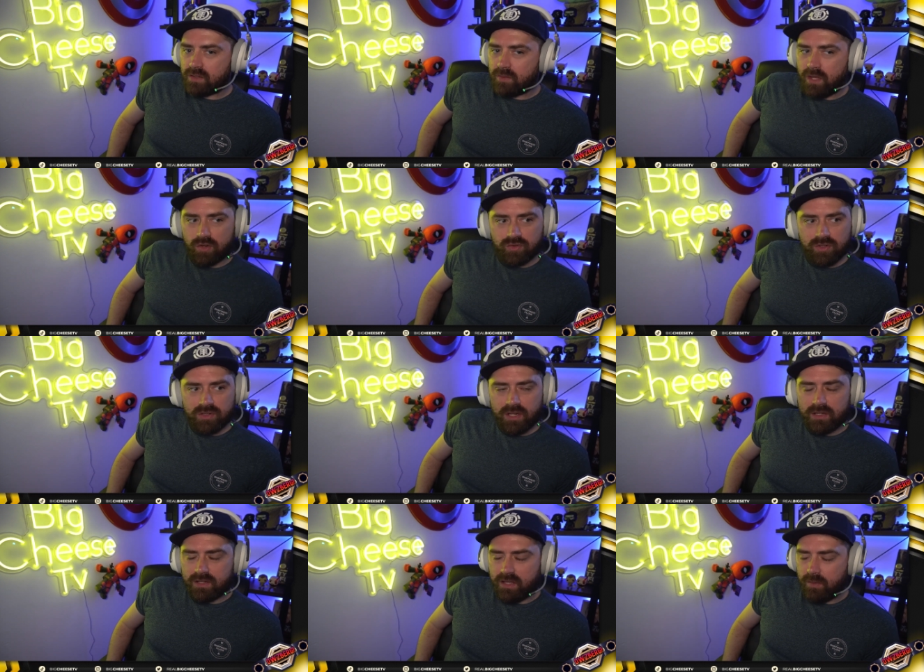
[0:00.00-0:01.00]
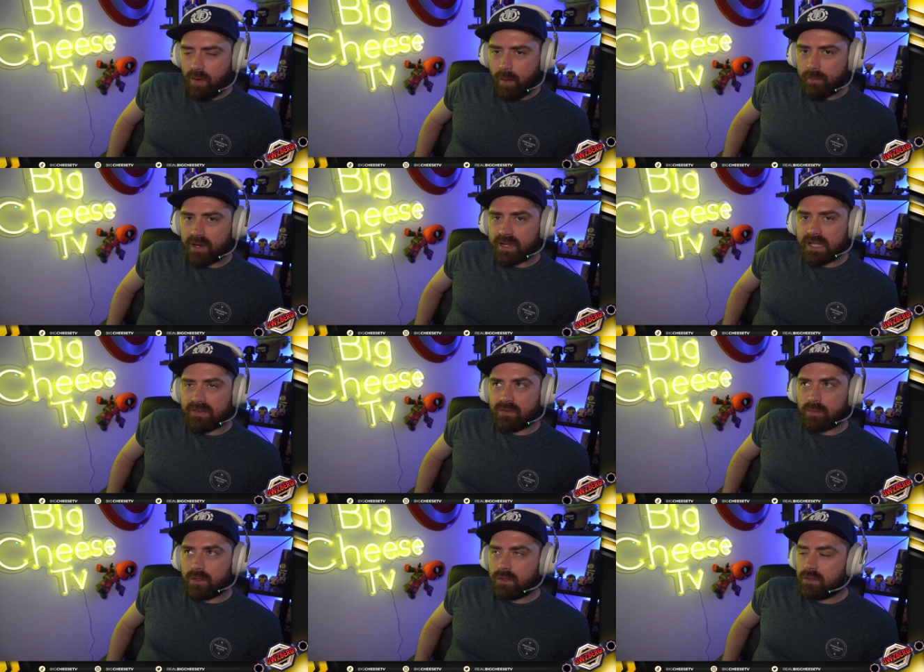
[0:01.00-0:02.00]
Were they ostrich steaks? Yeah, they were
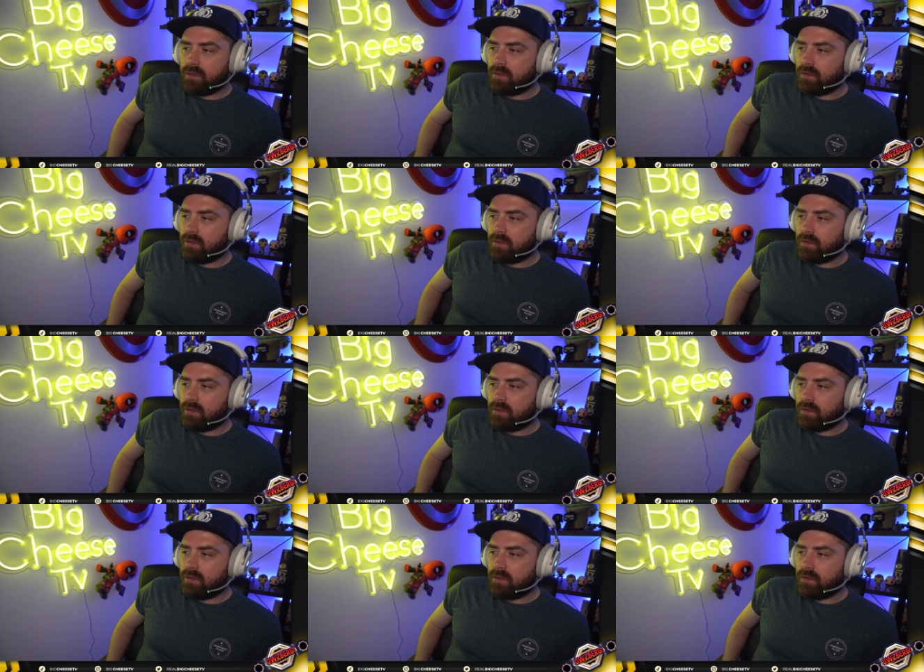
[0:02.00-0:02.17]
unbelievable.